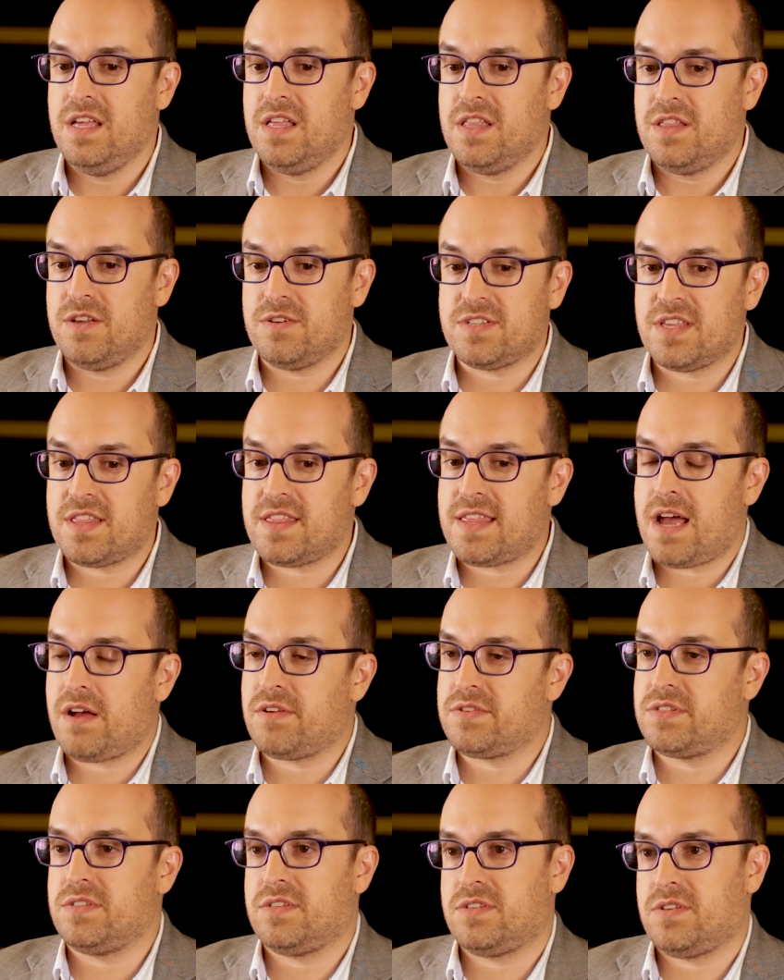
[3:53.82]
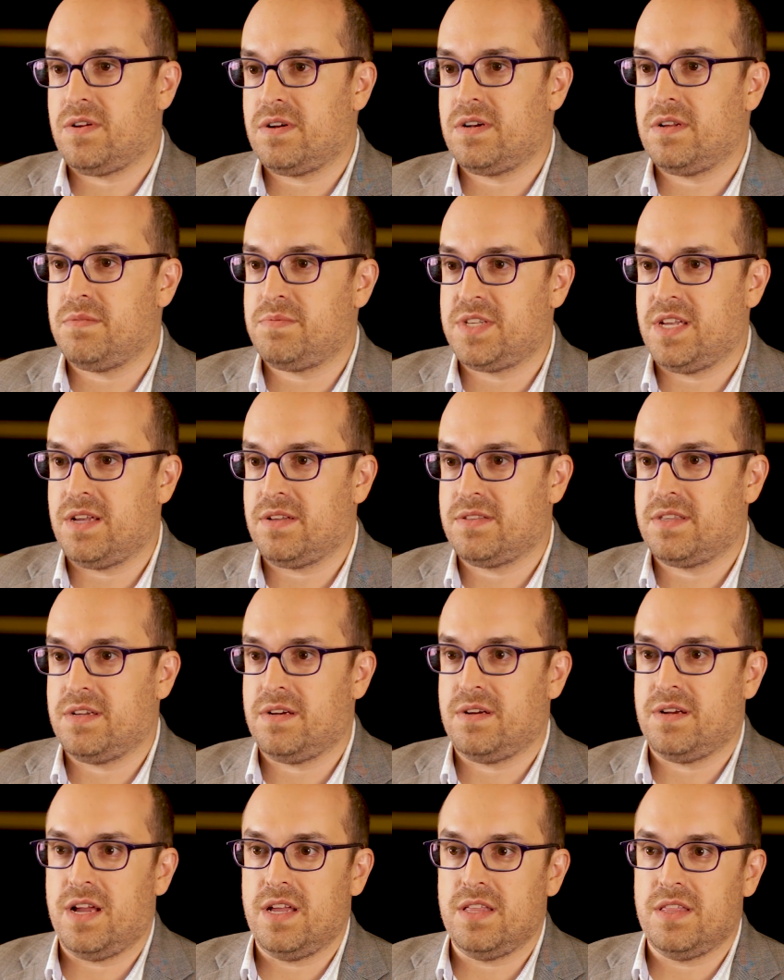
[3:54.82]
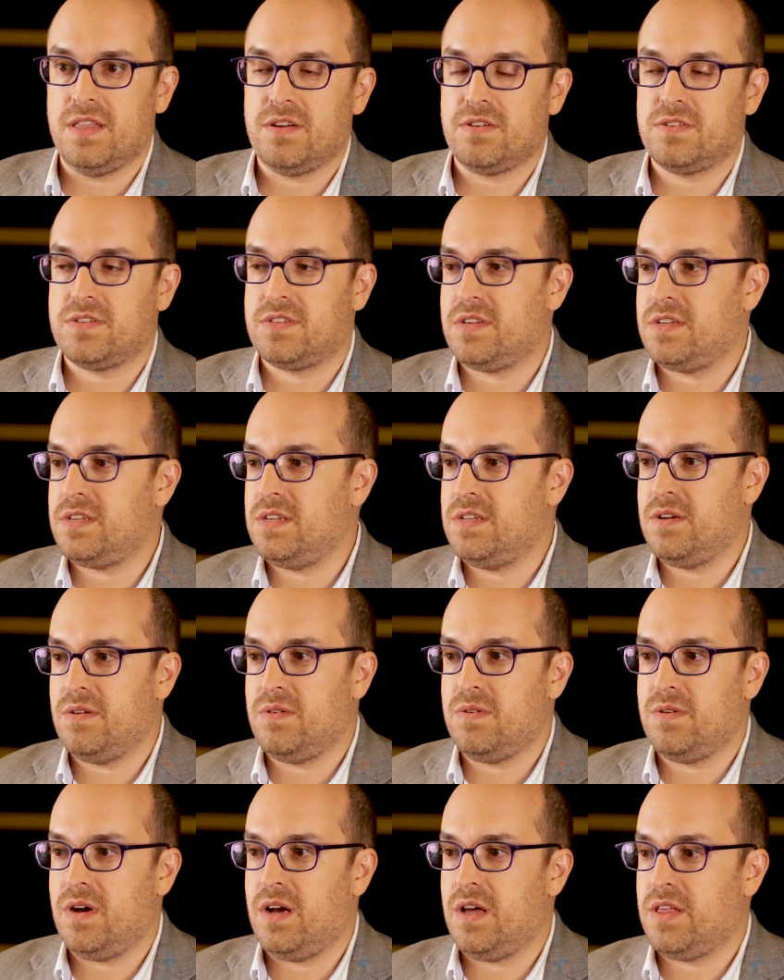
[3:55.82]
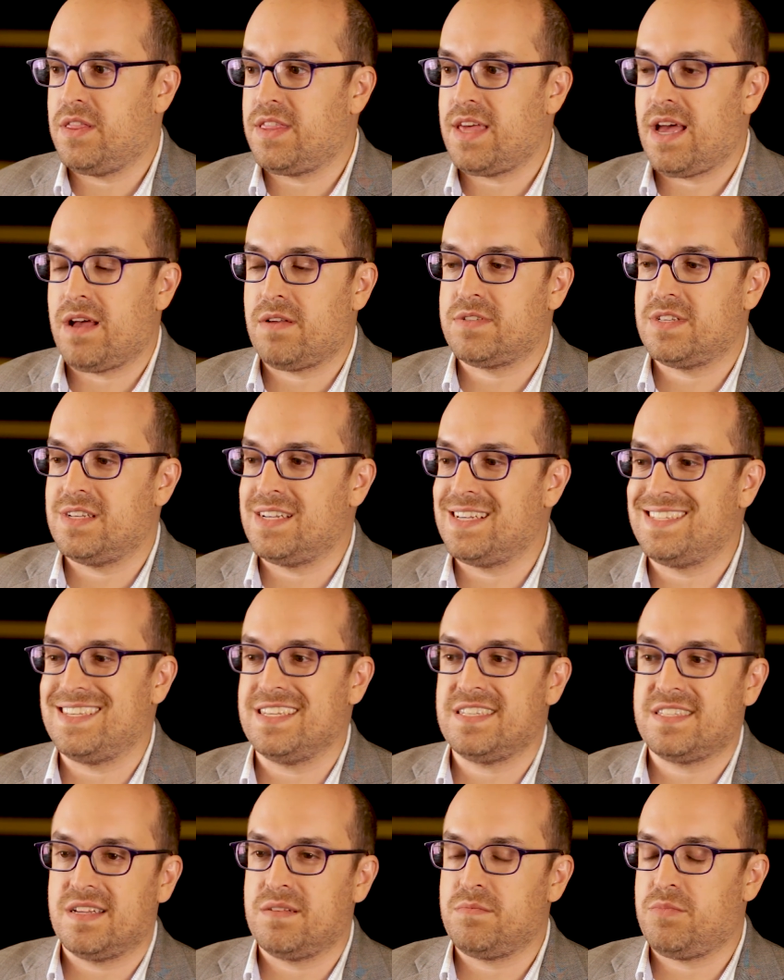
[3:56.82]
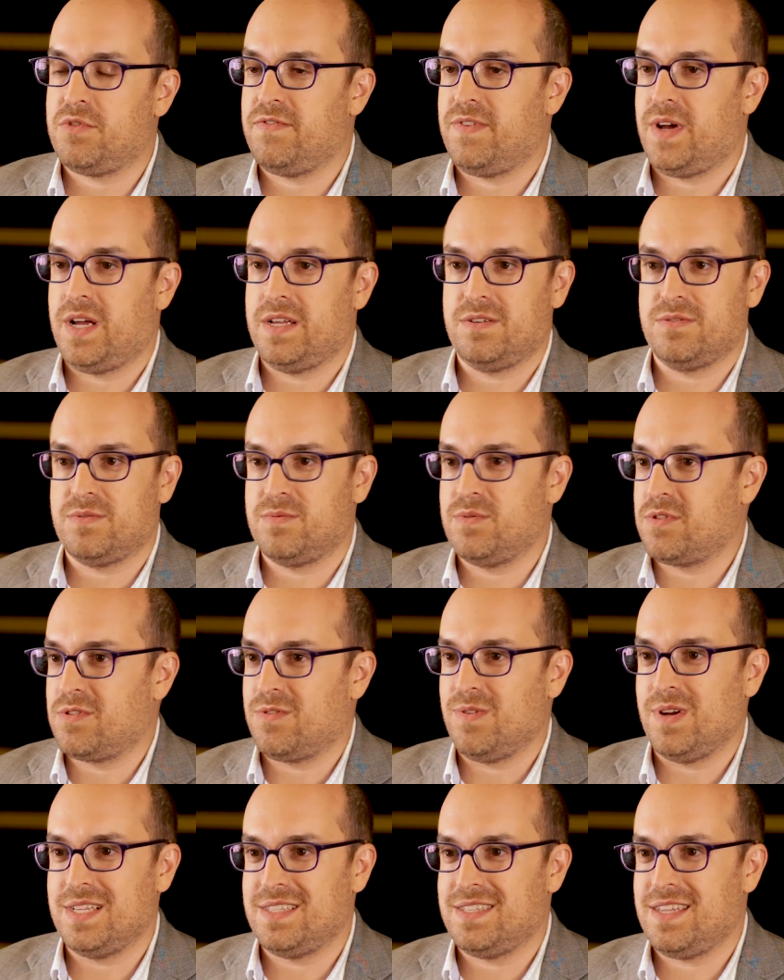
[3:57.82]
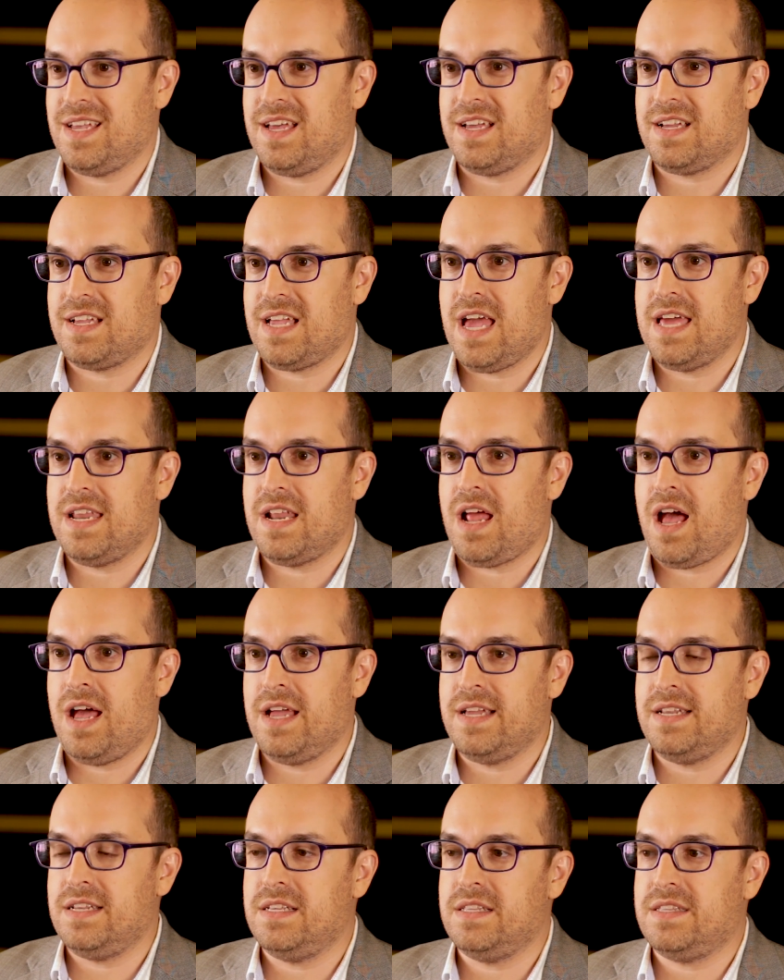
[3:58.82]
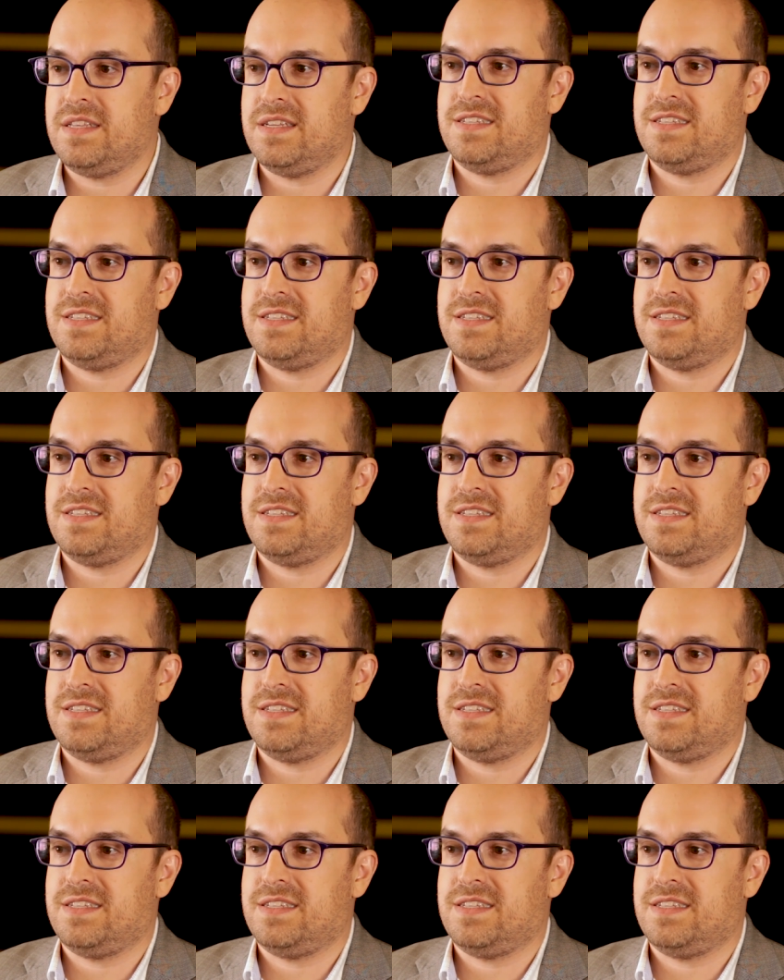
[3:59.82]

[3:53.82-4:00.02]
there's 1,000 startups out there, and there's 1,000 existing providers with great tech, and I need to